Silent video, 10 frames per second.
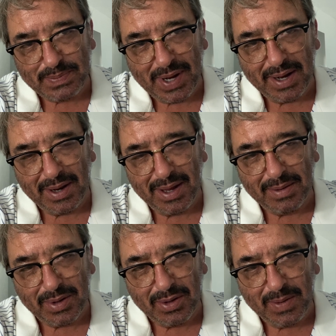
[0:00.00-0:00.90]
spent
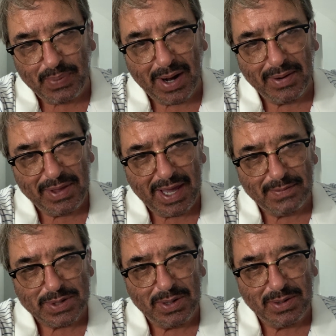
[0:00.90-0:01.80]
a good part of the
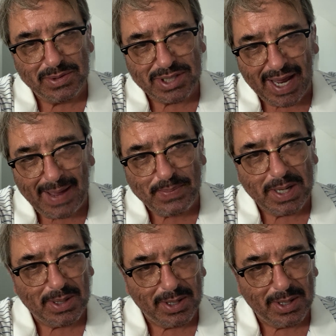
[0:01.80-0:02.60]
afternoon shopping,